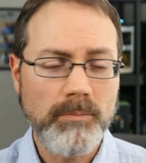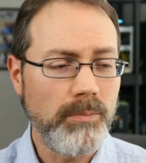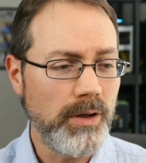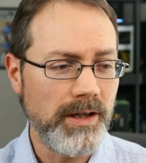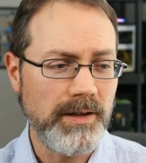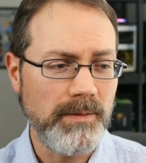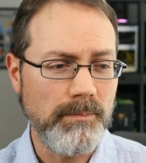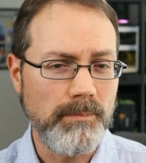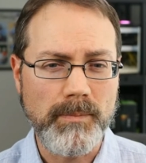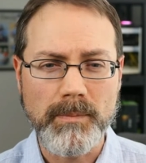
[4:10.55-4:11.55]
but
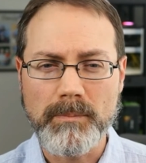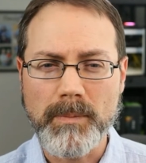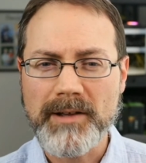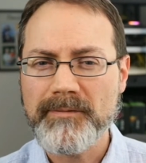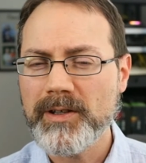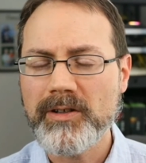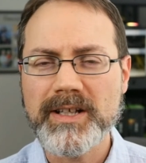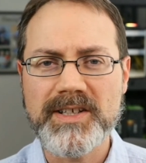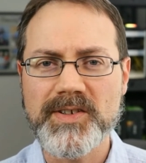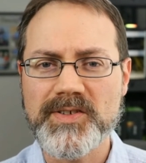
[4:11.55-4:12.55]
my feeling
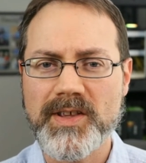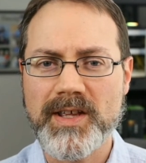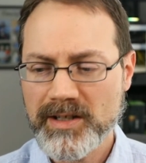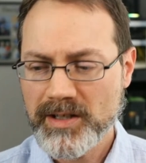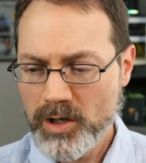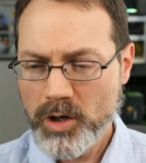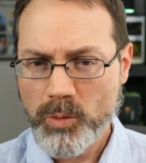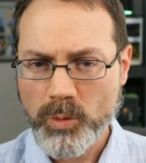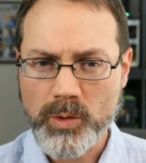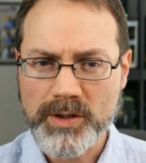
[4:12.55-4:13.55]
is that
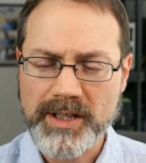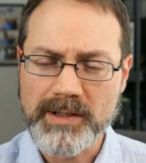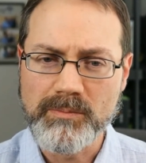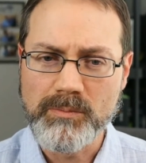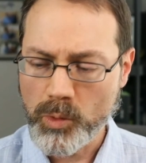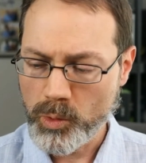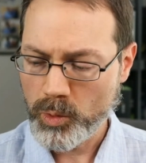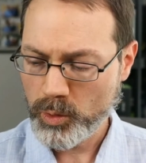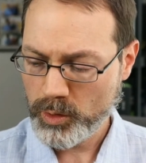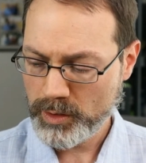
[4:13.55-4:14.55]
we're going to get
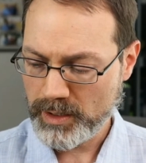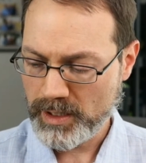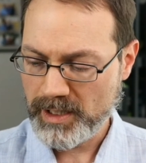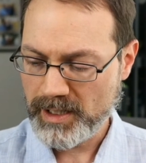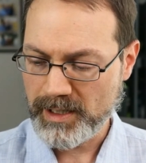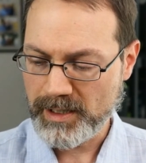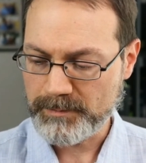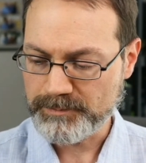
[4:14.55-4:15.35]
more of